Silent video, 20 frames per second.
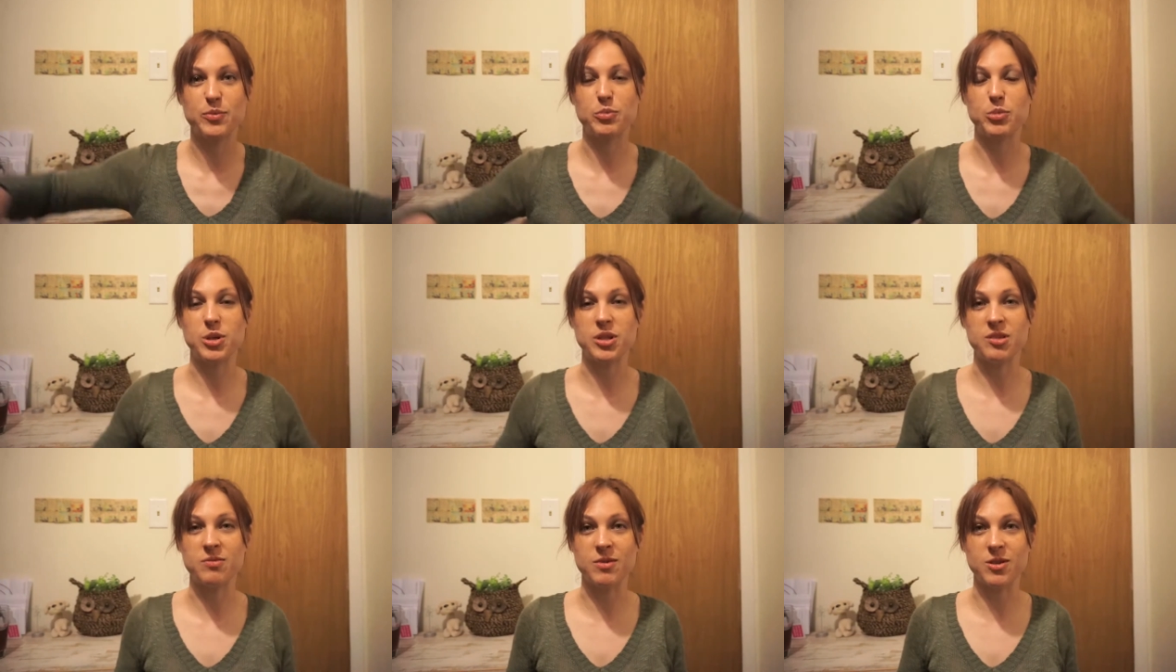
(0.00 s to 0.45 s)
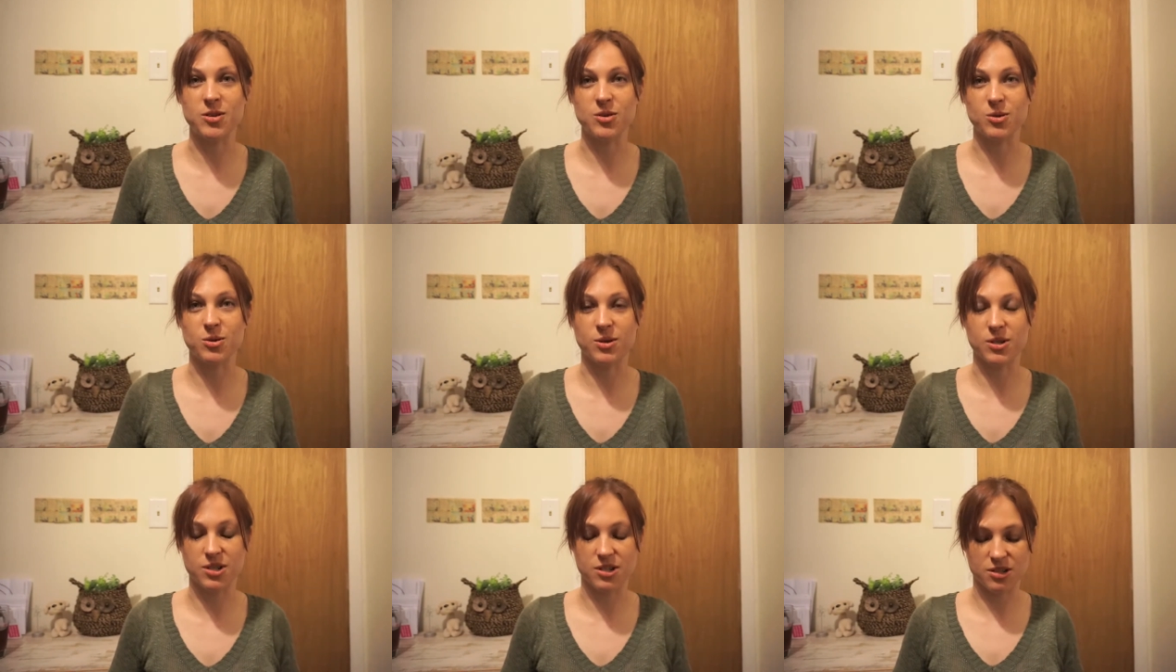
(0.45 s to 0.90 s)
put them in their
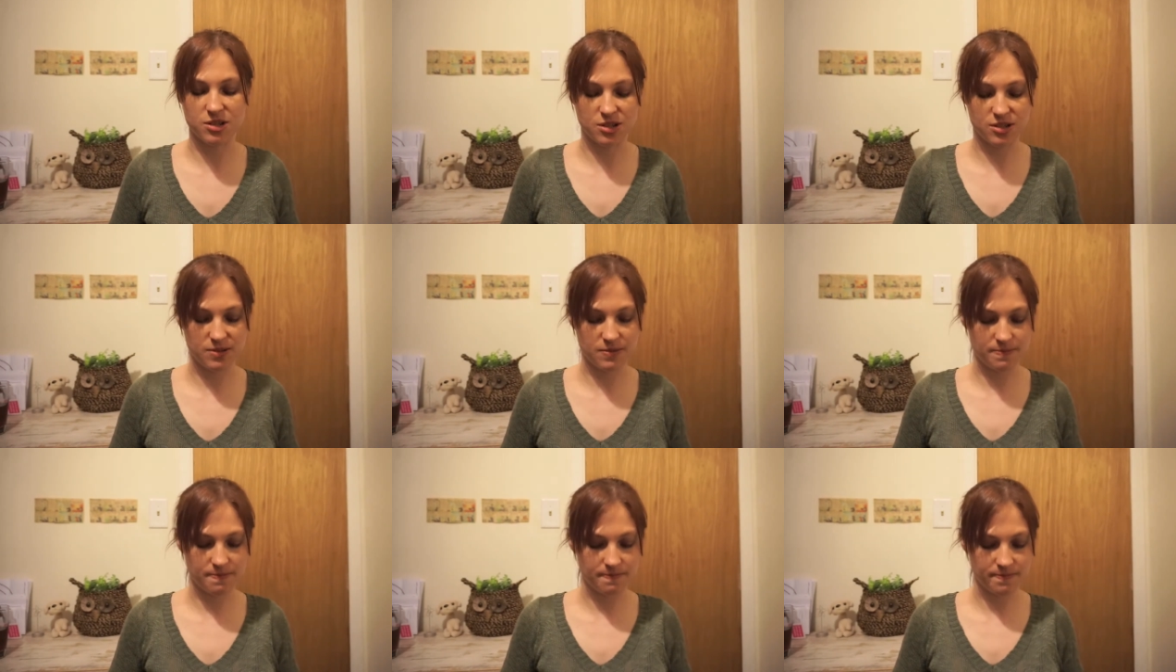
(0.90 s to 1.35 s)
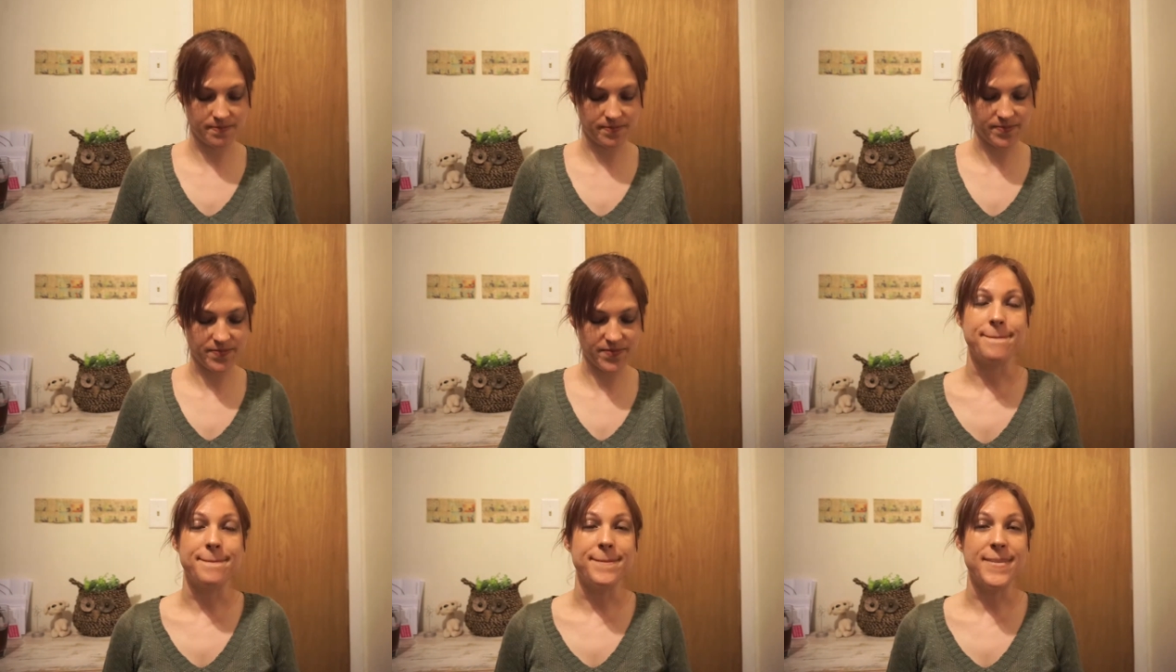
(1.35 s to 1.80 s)
corners.
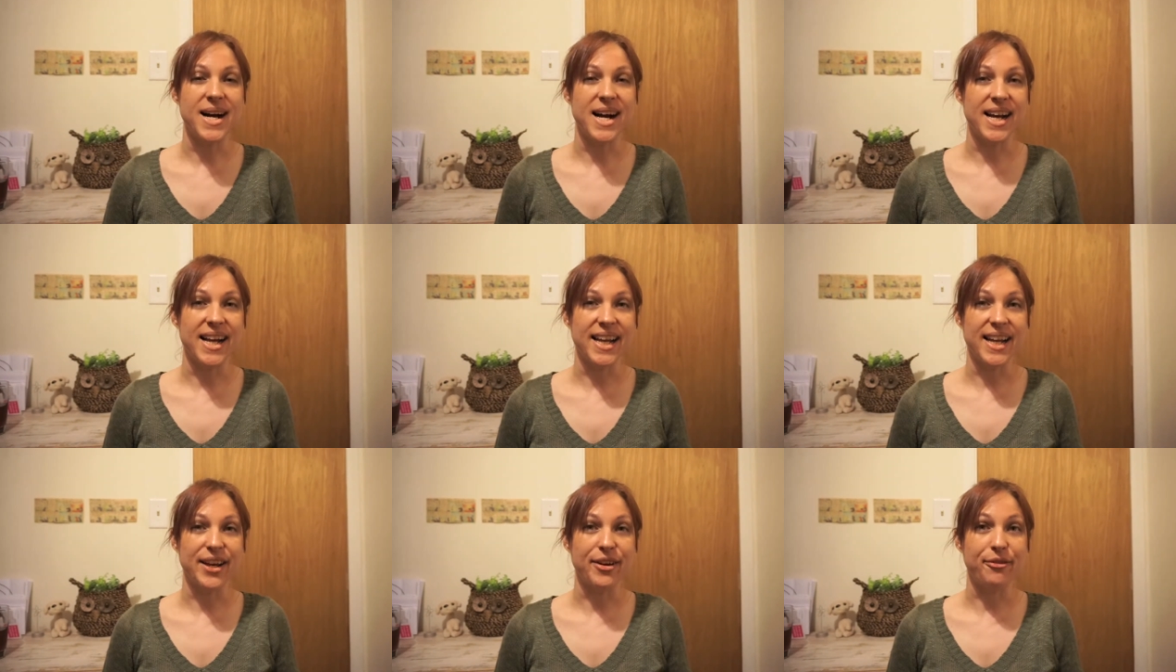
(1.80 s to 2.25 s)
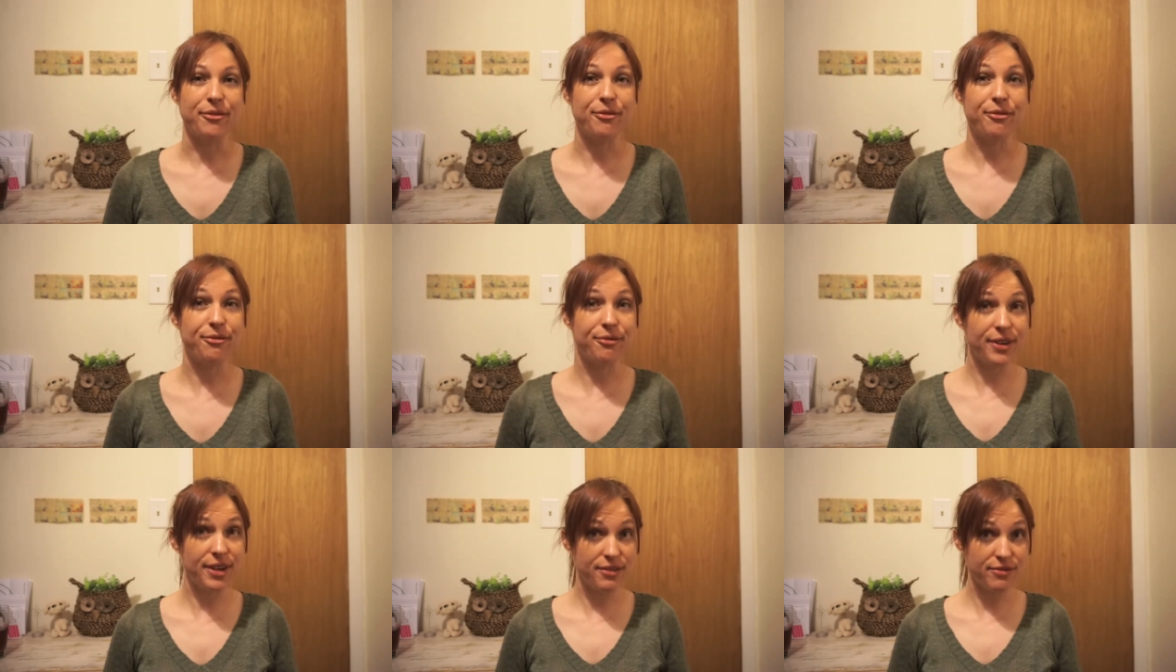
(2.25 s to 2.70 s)
My
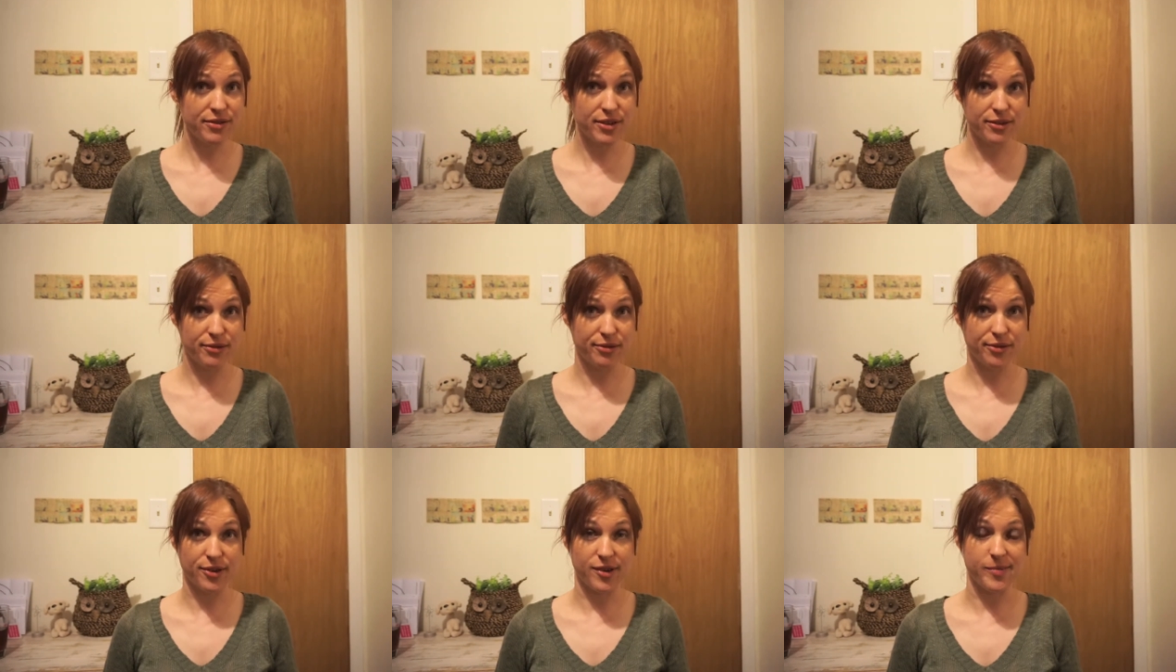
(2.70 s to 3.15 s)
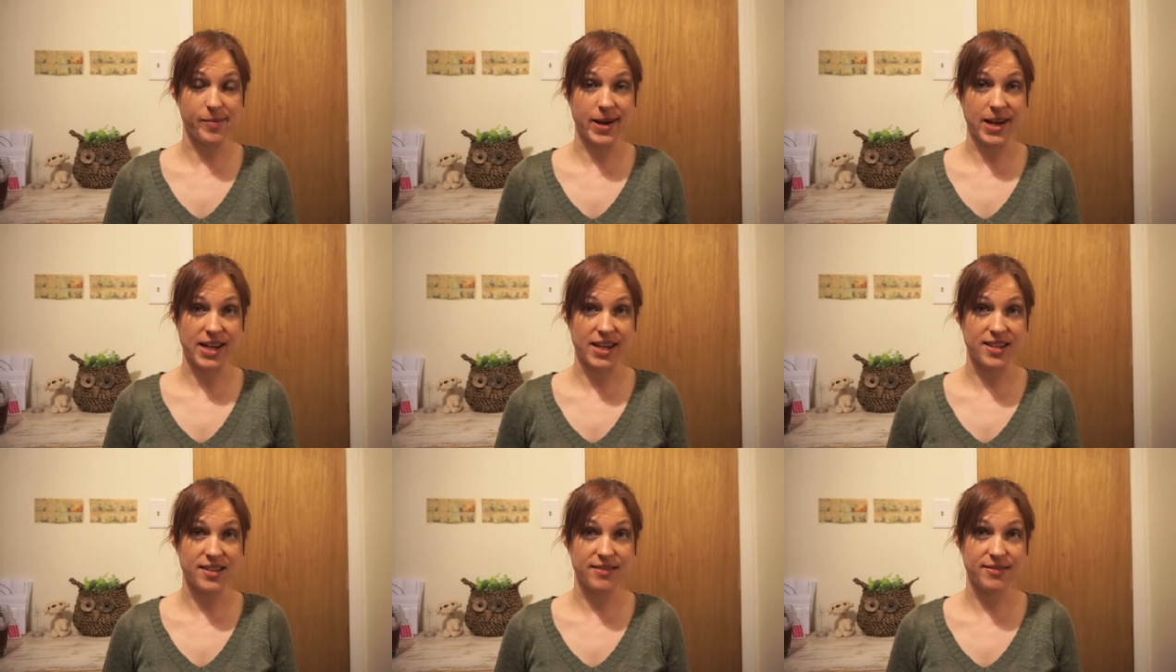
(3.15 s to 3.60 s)
favorite
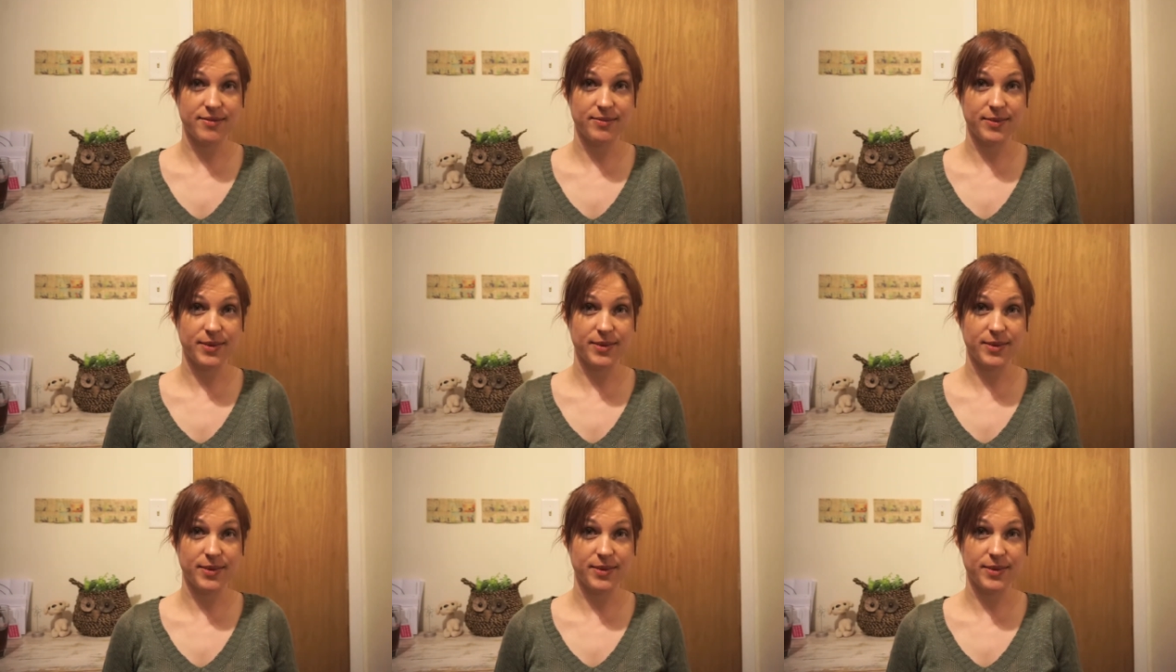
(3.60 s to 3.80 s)
format